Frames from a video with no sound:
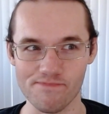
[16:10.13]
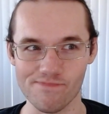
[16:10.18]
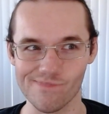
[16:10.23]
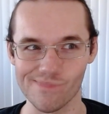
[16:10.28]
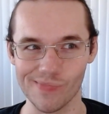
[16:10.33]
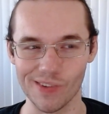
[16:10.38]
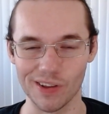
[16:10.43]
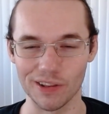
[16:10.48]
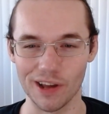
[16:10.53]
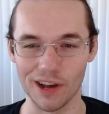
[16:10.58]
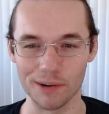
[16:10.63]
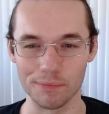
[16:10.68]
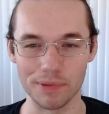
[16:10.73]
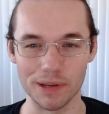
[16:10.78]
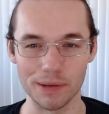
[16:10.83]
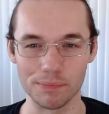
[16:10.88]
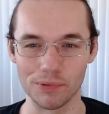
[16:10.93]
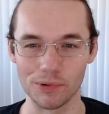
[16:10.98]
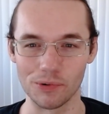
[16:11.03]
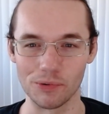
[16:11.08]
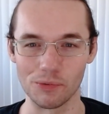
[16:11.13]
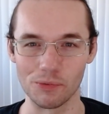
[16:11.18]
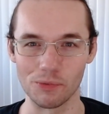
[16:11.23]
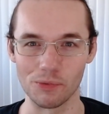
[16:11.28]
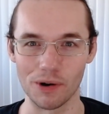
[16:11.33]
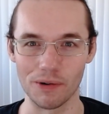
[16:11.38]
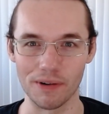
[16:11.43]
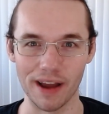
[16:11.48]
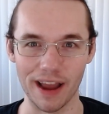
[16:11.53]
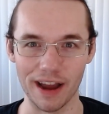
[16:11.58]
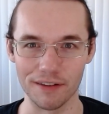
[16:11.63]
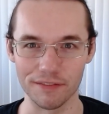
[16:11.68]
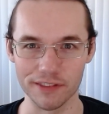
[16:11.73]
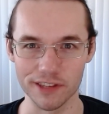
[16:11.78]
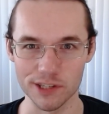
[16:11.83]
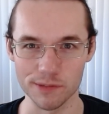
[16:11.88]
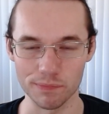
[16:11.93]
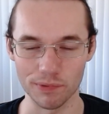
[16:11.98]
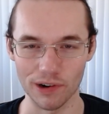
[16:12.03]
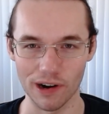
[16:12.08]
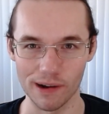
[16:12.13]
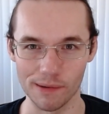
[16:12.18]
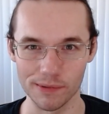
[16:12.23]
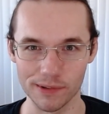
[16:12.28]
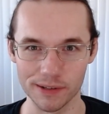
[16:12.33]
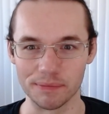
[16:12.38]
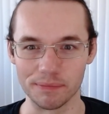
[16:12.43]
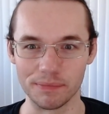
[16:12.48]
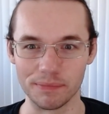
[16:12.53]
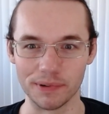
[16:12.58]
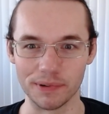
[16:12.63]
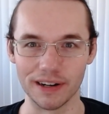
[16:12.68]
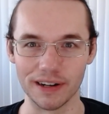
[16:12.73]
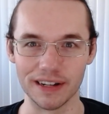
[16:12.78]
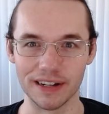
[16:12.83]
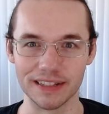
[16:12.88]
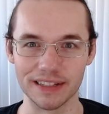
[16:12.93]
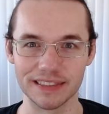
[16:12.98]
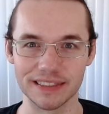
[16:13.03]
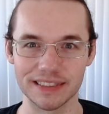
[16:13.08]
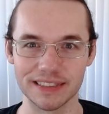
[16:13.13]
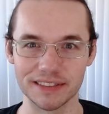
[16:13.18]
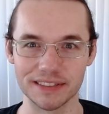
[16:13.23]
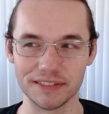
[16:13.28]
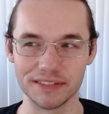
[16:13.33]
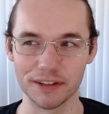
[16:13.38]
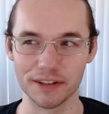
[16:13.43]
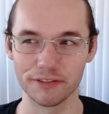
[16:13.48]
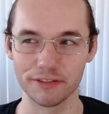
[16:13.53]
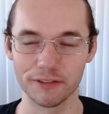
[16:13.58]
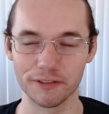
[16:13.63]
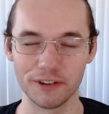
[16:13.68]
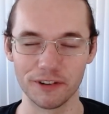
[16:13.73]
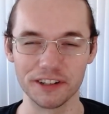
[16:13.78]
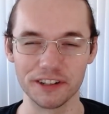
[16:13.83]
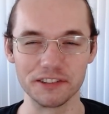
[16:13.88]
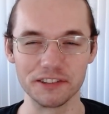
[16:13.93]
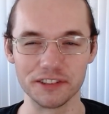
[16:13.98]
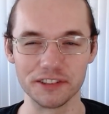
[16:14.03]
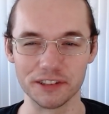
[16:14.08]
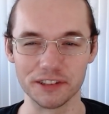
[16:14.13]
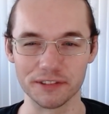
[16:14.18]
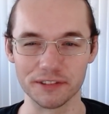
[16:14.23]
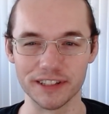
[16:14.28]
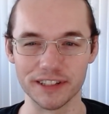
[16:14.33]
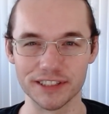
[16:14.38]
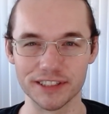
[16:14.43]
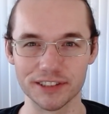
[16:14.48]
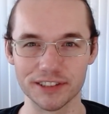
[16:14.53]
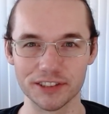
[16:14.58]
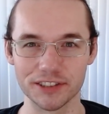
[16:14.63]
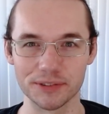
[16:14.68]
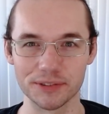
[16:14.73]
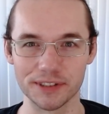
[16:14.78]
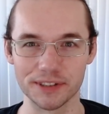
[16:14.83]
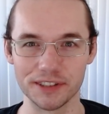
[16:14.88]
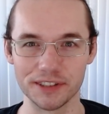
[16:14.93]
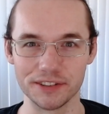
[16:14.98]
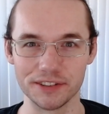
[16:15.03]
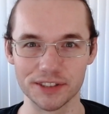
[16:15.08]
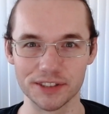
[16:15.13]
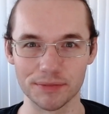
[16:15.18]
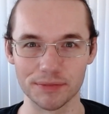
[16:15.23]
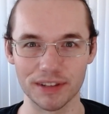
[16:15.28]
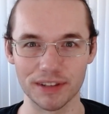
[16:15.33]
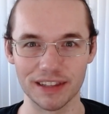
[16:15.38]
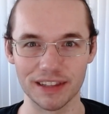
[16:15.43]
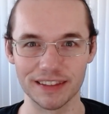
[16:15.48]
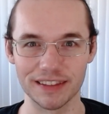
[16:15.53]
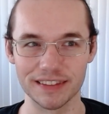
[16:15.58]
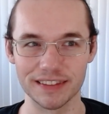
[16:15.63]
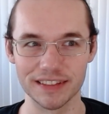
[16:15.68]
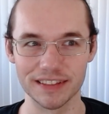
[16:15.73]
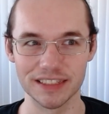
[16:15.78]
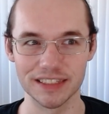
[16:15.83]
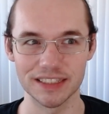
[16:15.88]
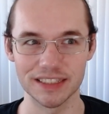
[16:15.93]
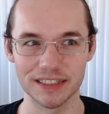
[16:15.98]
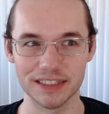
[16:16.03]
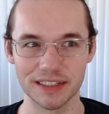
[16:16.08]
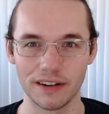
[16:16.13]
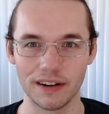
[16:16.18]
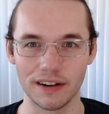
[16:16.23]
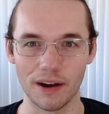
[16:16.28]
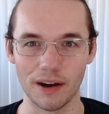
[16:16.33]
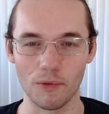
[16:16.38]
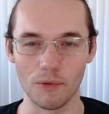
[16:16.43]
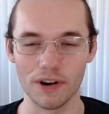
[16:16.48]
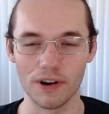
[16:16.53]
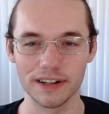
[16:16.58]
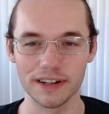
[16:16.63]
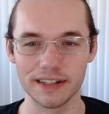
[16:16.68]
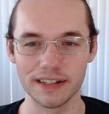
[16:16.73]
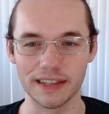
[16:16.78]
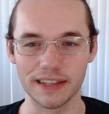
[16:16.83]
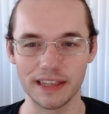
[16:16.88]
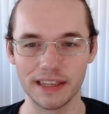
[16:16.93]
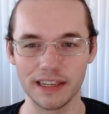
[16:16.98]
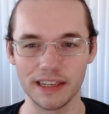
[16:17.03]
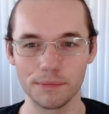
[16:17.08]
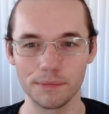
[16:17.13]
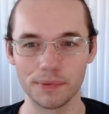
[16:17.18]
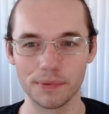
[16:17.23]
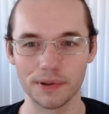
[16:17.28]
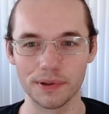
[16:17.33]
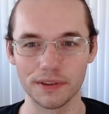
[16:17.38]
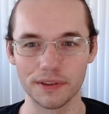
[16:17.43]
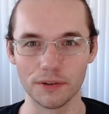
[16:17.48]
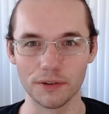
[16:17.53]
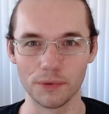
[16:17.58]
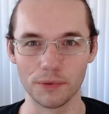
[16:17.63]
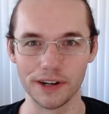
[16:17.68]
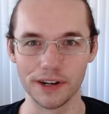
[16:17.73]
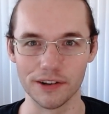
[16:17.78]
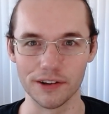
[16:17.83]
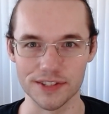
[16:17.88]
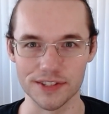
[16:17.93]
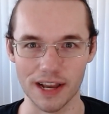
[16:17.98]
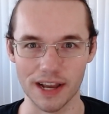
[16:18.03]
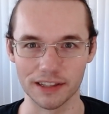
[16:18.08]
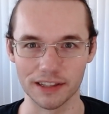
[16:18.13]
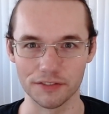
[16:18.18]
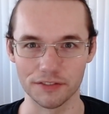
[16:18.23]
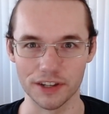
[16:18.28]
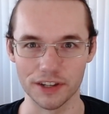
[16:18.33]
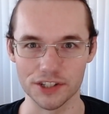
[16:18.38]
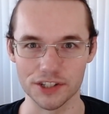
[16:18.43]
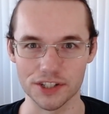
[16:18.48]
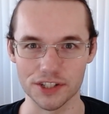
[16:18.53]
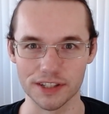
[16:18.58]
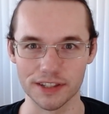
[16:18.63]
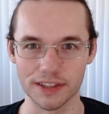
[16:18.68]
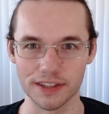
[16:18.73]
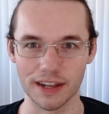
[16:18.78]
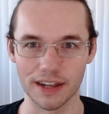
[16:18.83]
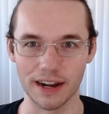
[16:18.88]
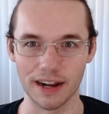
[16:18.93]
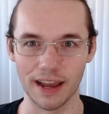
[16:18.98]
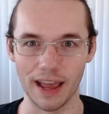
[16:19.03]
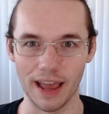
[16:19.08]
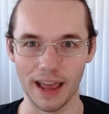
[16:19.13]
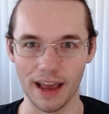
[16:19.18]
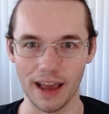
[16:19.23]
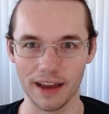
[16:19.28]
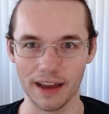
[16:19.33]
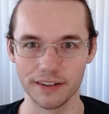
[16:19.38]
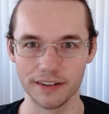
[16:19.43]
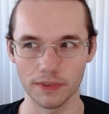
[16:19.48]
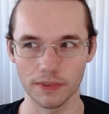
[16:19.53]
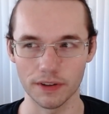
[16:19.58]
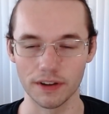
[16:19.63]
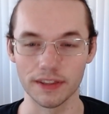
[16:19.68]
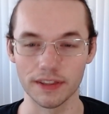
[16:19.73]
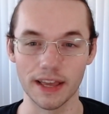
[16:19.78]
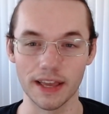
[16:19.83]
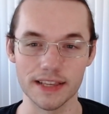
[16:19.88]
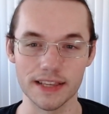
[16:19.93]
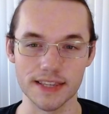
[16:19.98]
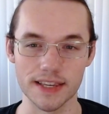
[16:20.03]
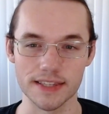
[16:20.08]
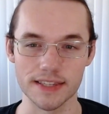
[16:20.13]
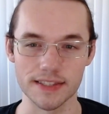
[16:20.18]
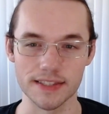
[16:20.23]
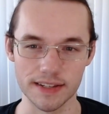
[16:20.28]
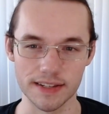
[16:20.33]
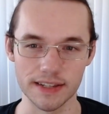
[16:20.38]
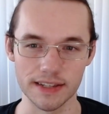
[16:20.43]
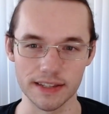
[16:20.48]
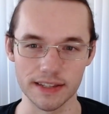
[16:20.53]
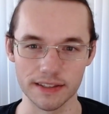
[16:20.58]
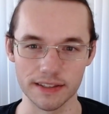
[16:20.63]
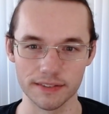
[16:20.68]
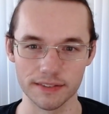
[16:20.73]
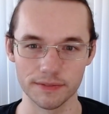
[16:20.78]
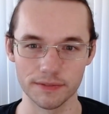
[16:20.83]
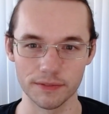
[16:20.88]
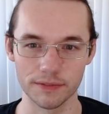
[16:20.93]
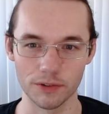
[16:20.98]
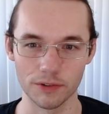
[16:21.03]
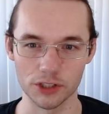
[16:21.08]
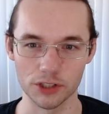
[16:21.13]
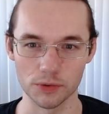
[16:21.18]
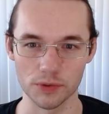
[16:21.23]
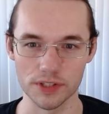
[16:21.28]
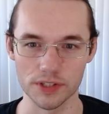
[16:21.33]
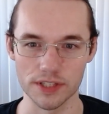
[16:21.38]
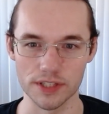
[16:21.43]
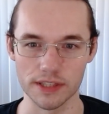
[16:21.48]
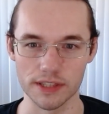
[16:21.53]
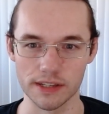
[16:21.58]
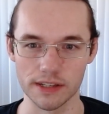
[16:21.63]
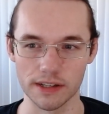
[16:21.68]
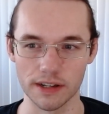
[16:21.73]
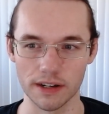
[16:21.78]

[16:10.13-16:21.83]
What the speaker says: a lot of people won't have this problem, but you definitely want to do your research when you do something like this. I wanted to keep the Windows activation that I had on the SSD, which was the